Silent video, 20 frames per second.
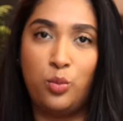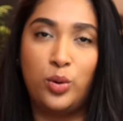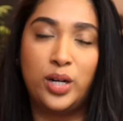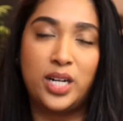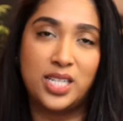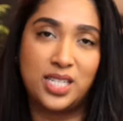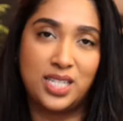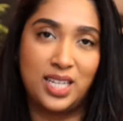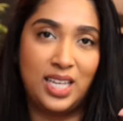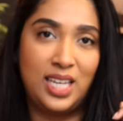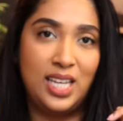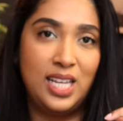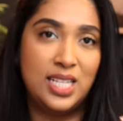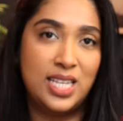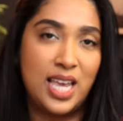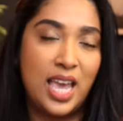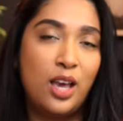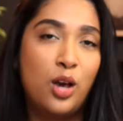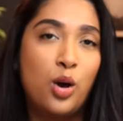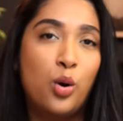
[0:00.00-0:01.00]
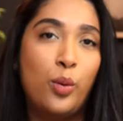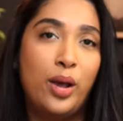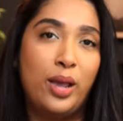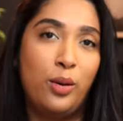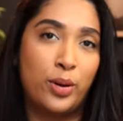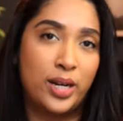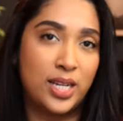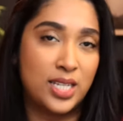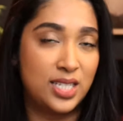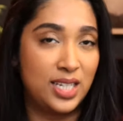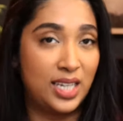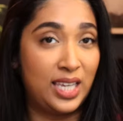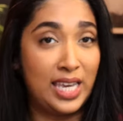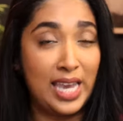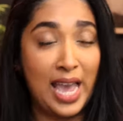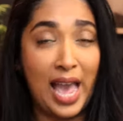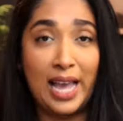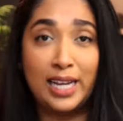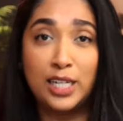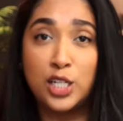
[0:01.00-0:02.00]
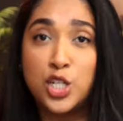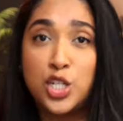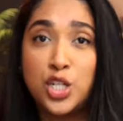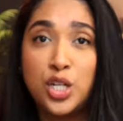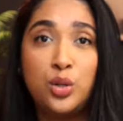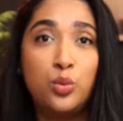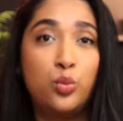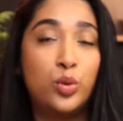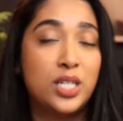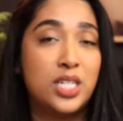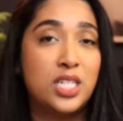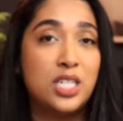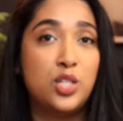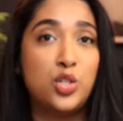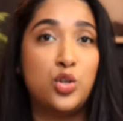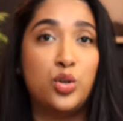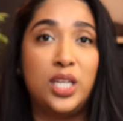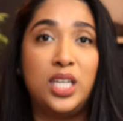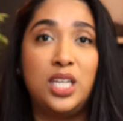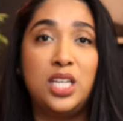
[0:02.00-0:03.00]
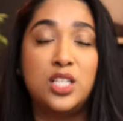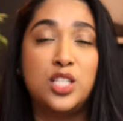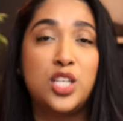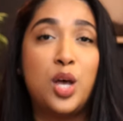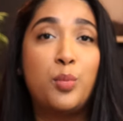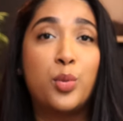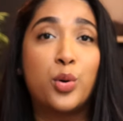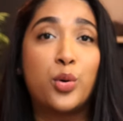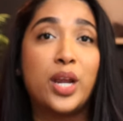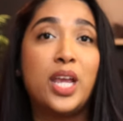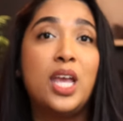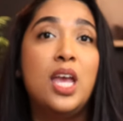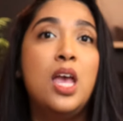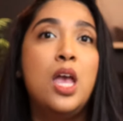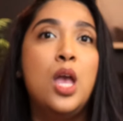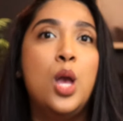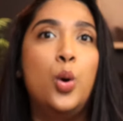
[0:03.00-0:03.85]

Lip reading: What is the key takeaway? What is the key action? What is your key summary?